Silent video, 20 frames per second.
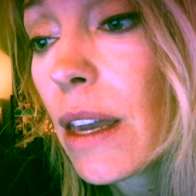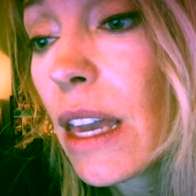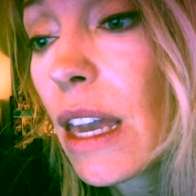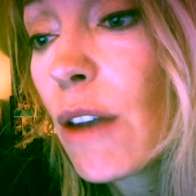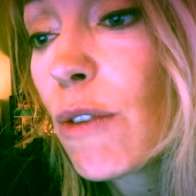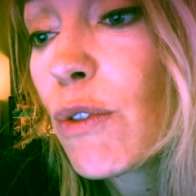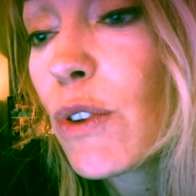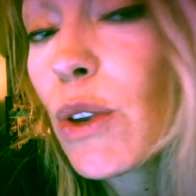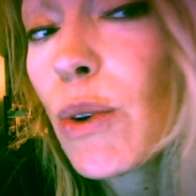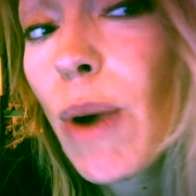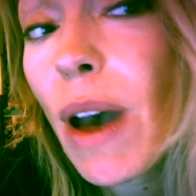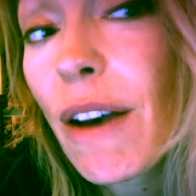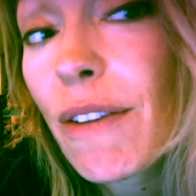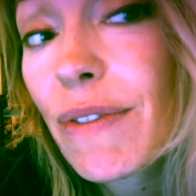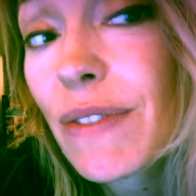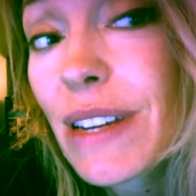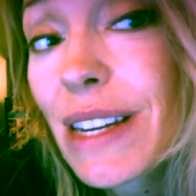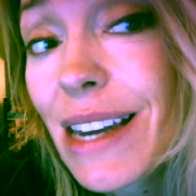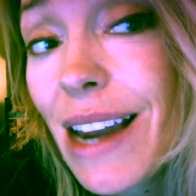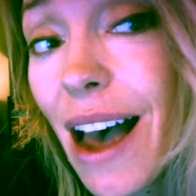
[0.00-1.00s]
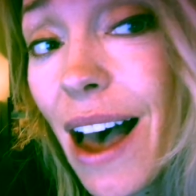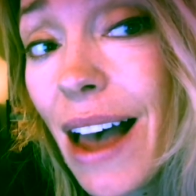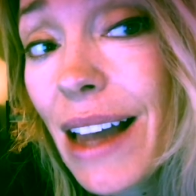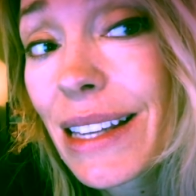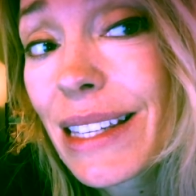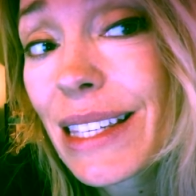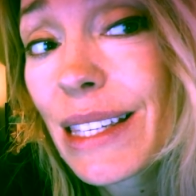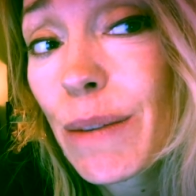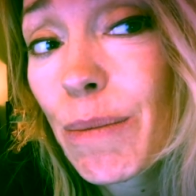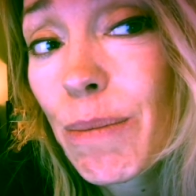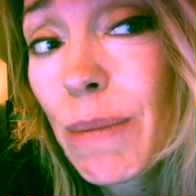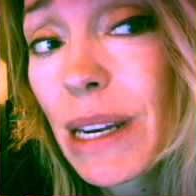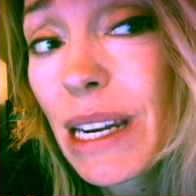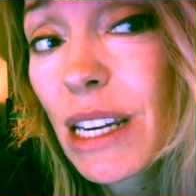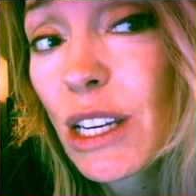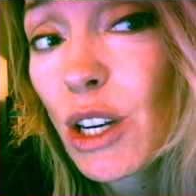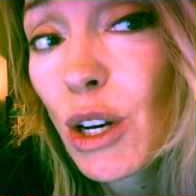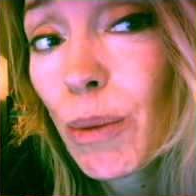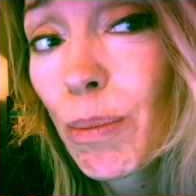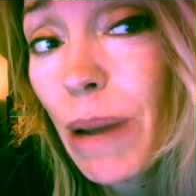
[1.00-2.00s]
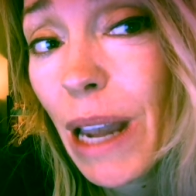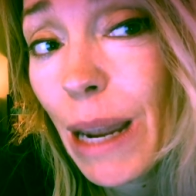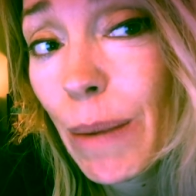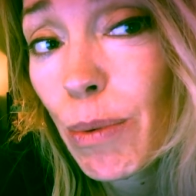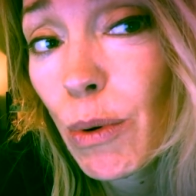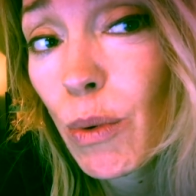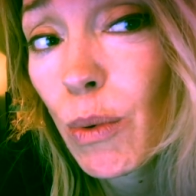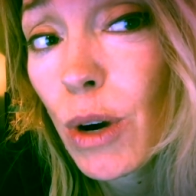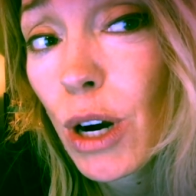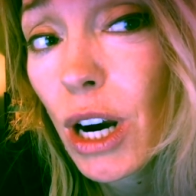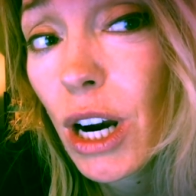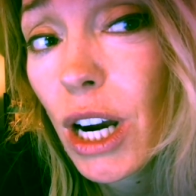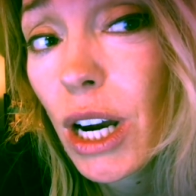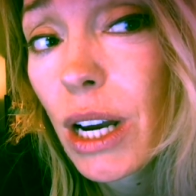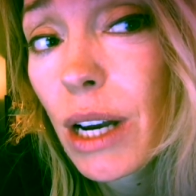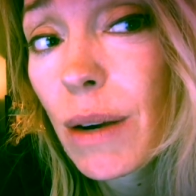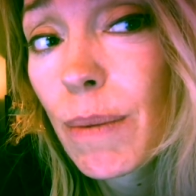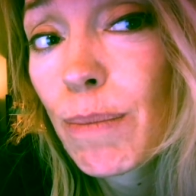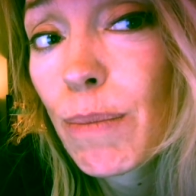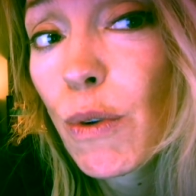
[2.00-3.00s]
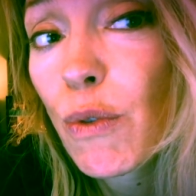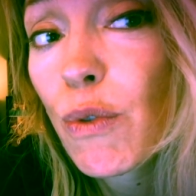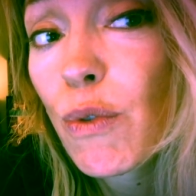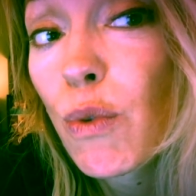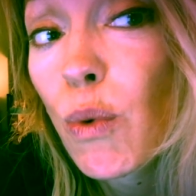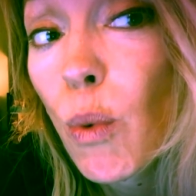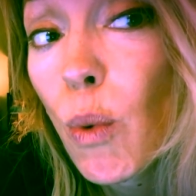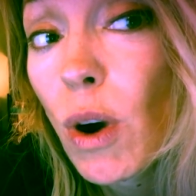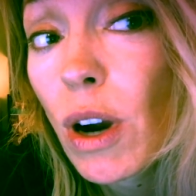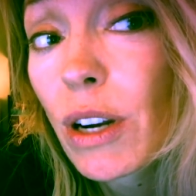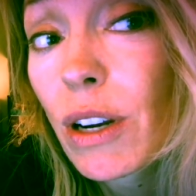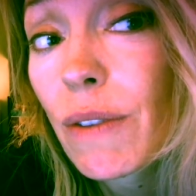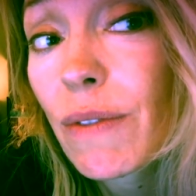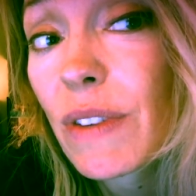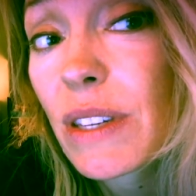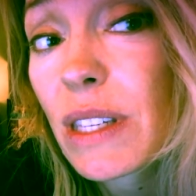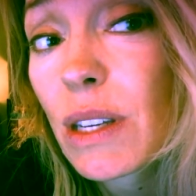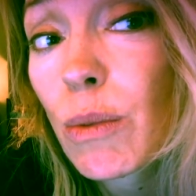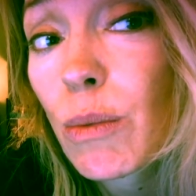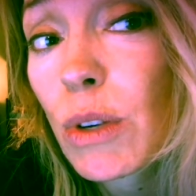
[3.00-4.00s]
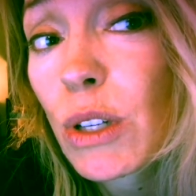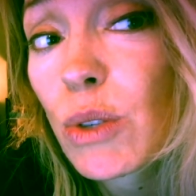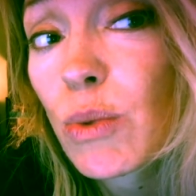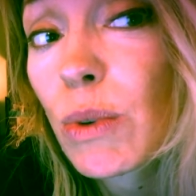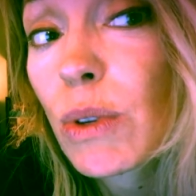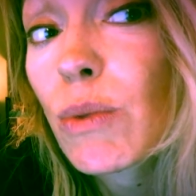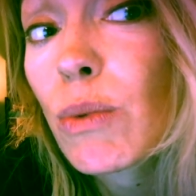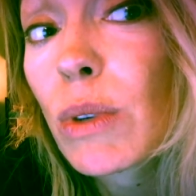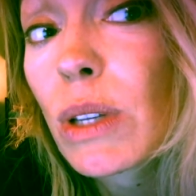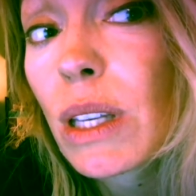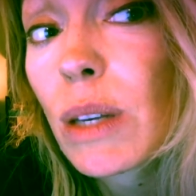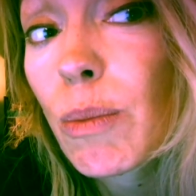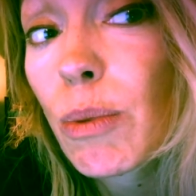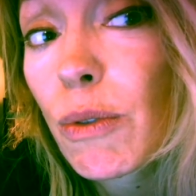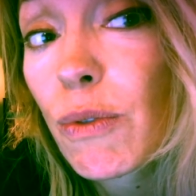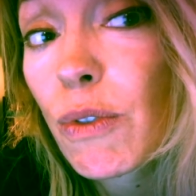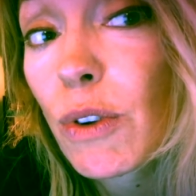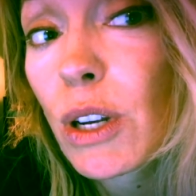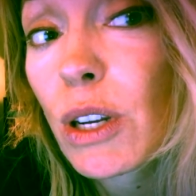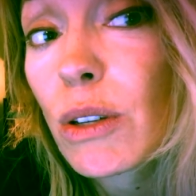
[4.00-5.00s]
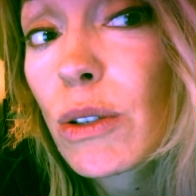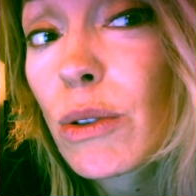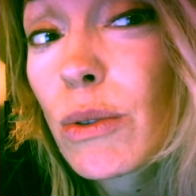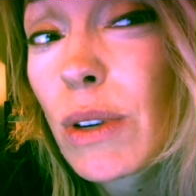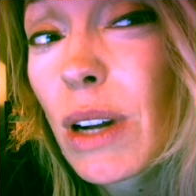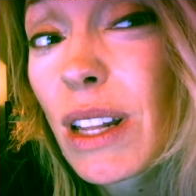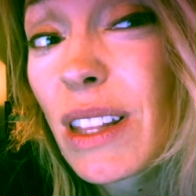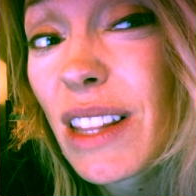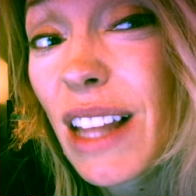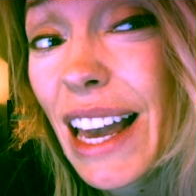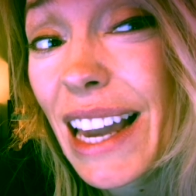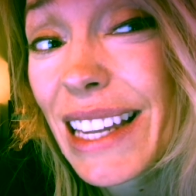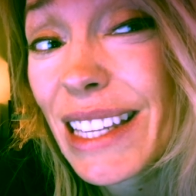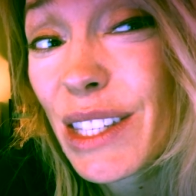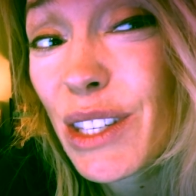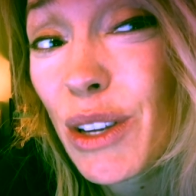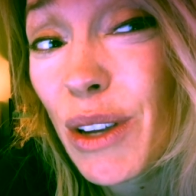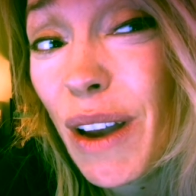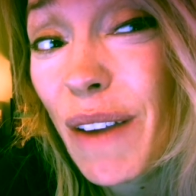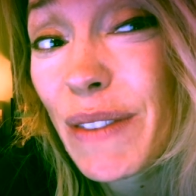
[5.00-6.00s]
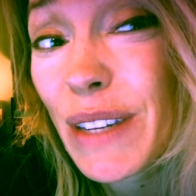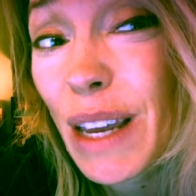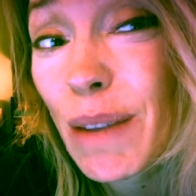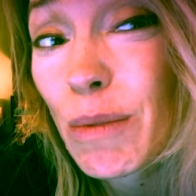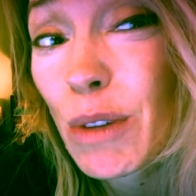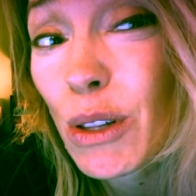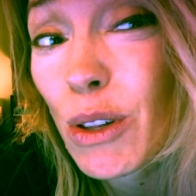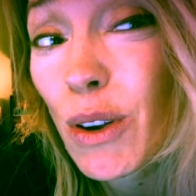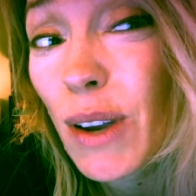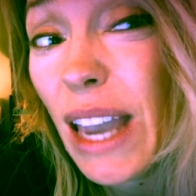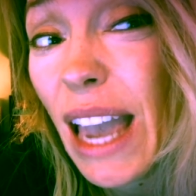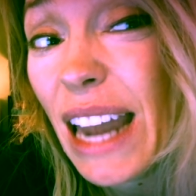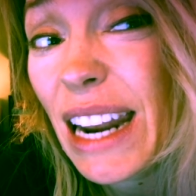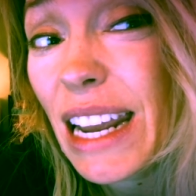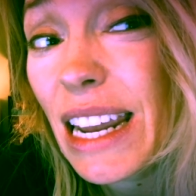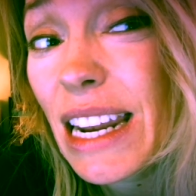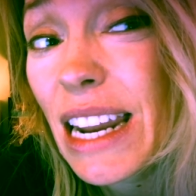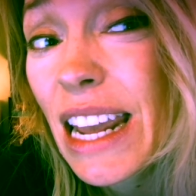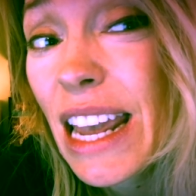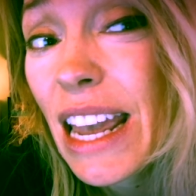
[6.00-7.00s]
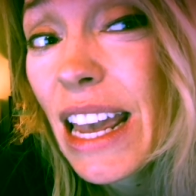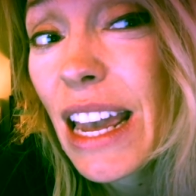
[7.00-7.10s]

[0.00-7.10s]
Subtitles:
If you have not submitted your paperwork before your visit, which we really prefer you do it online so you have time to look at it.